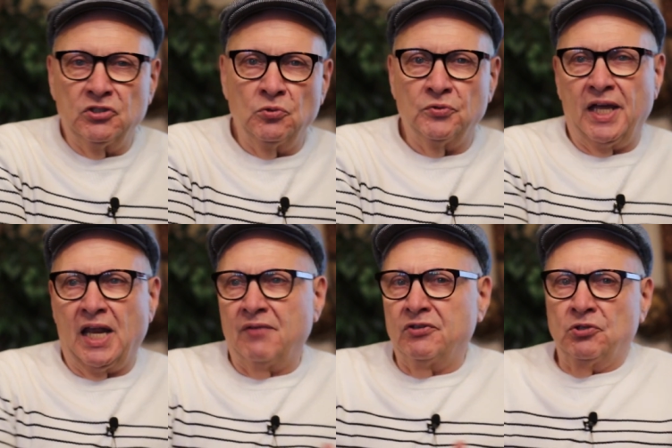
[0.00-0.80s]
or that
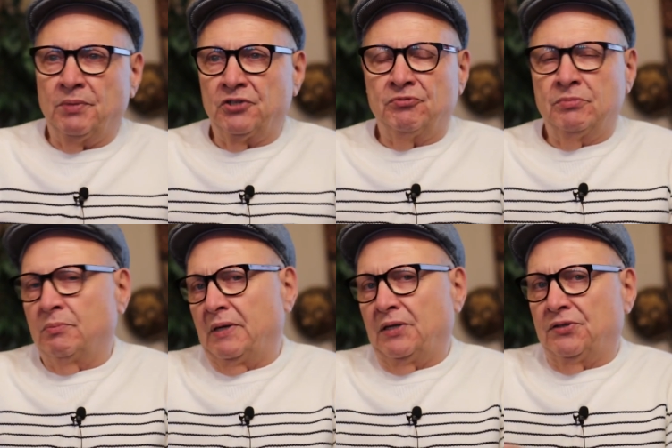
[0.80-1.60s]
avenue? Am I dreaming
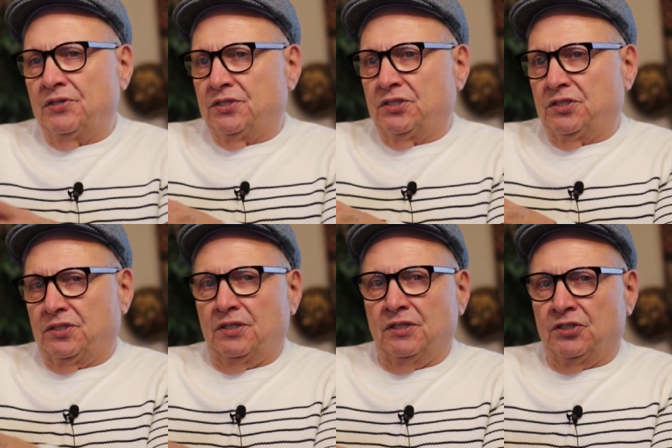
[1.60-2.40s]
about this
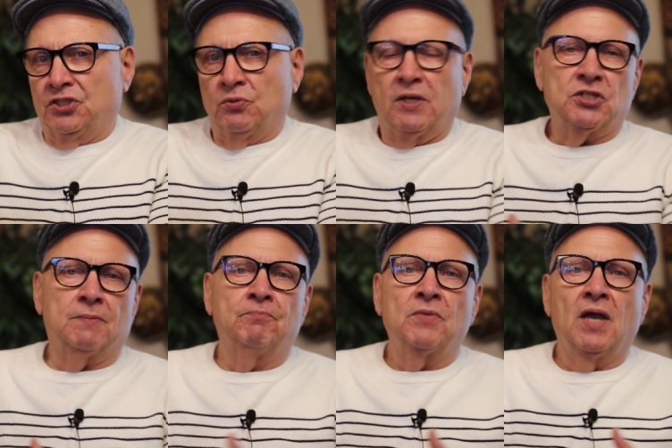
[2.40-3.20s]
situation?
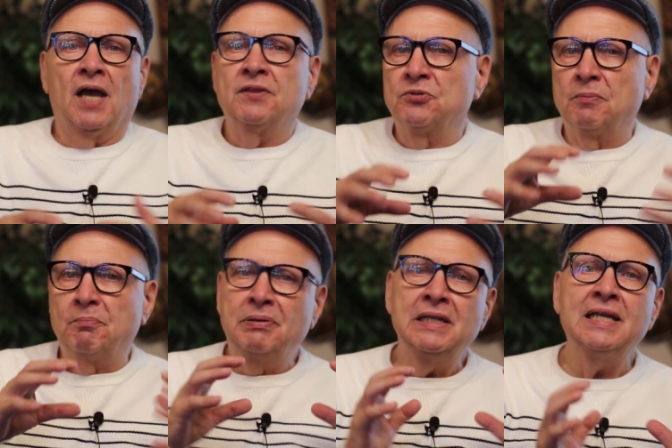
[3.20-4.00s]
And to
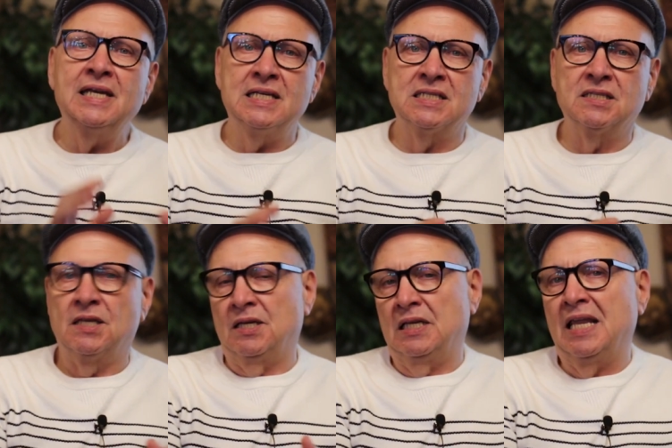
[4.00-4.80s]
place
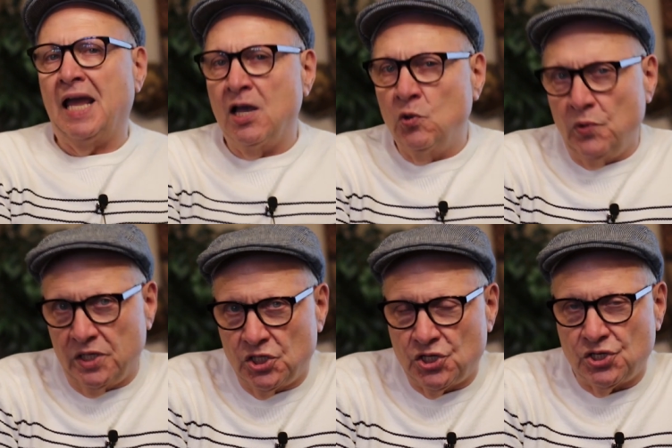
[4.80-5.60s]
the
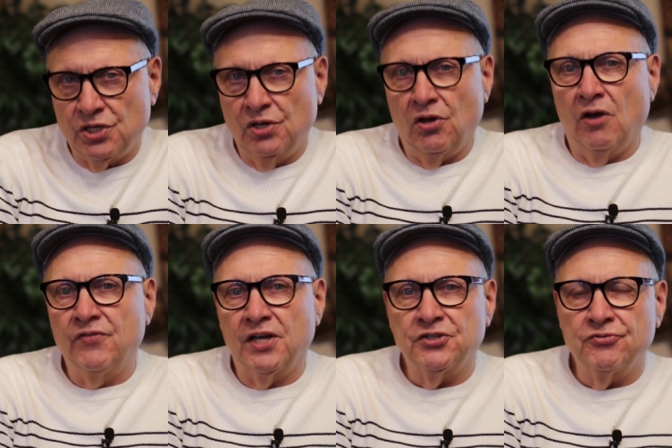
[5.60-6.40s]
language of
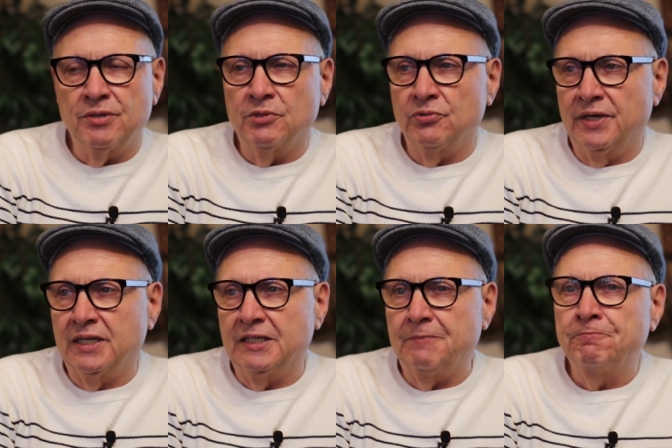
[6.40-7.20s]
that dream
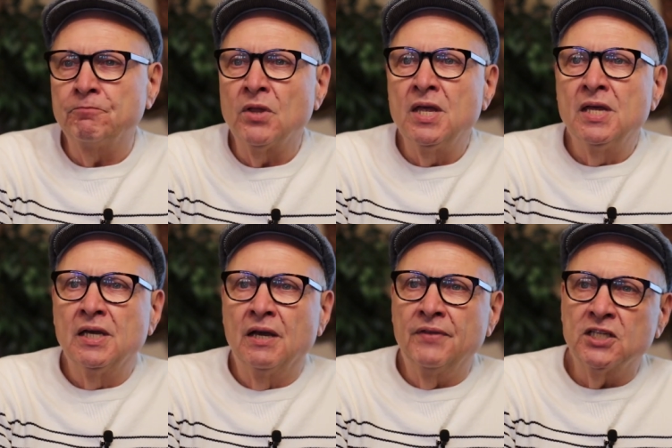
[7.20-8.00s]
correctly.
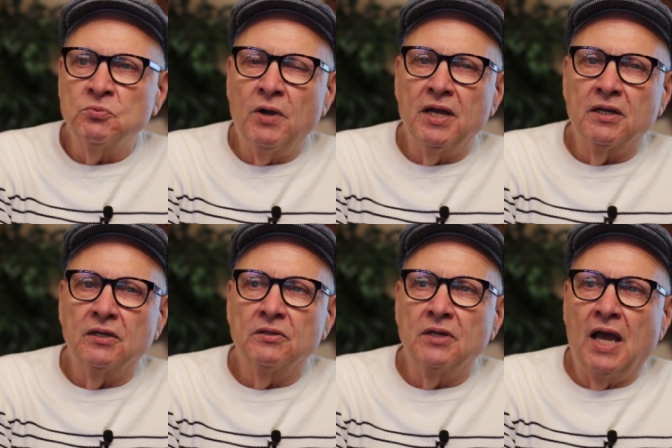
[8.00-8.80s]
And that's why
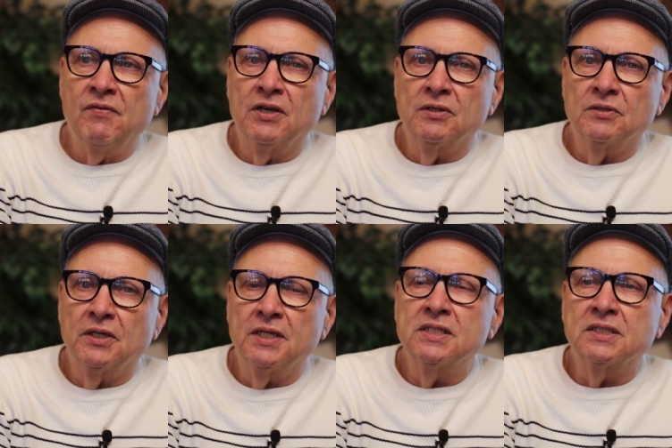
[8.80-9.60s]
having an
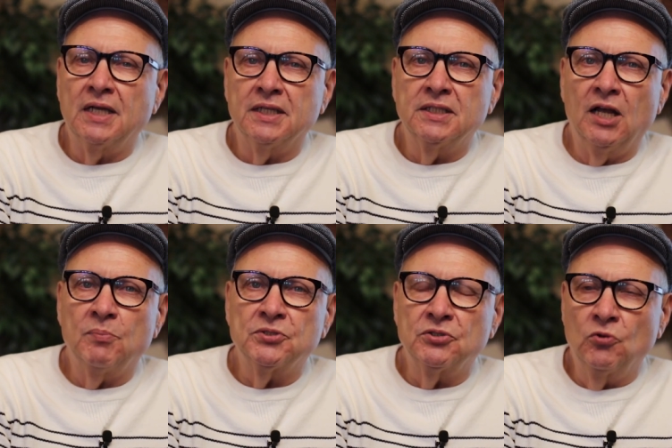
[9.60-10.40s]
insight
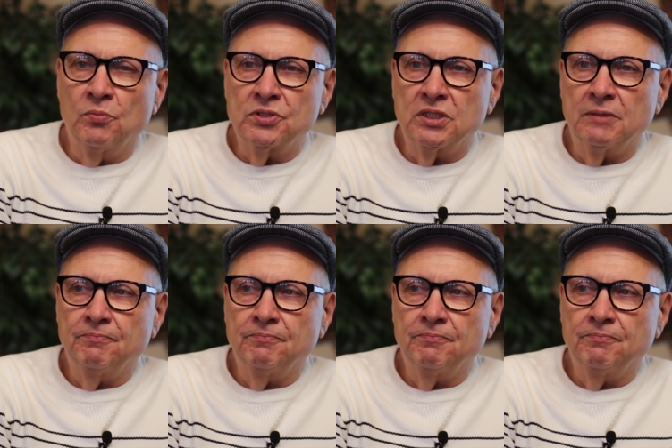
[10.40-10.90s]
helps enormously.